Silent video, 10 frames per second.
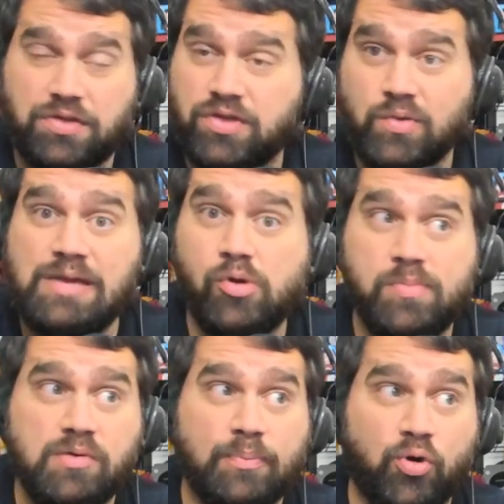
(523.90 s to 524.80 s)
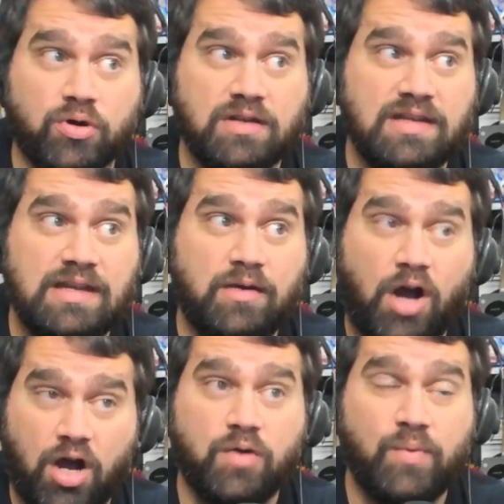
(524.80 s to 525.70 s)
Deadpool 3 will be reportedly
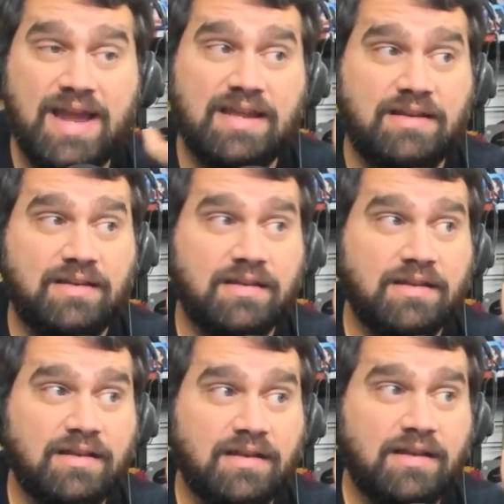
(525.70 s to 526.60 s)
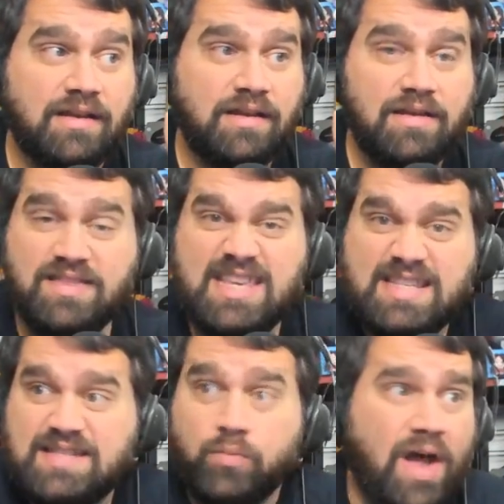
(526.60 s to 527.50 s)
R rated.
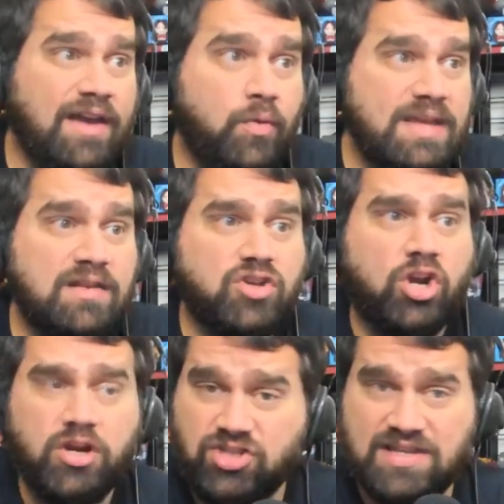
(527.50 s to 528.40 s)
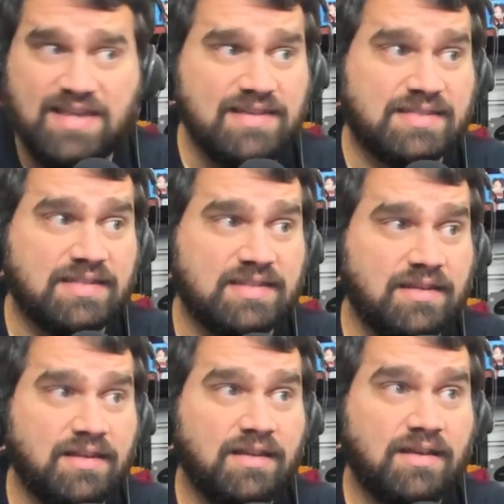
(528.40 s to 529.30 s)
This, why are we encouraging this?
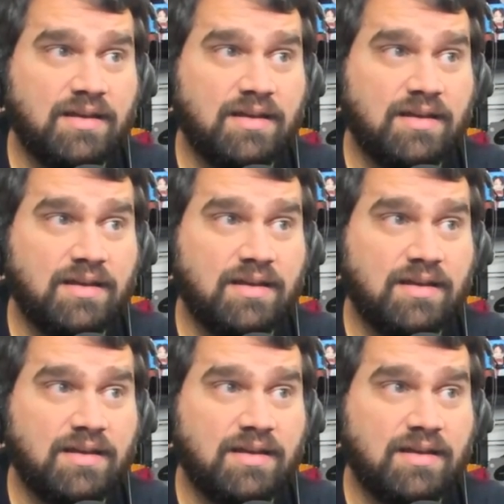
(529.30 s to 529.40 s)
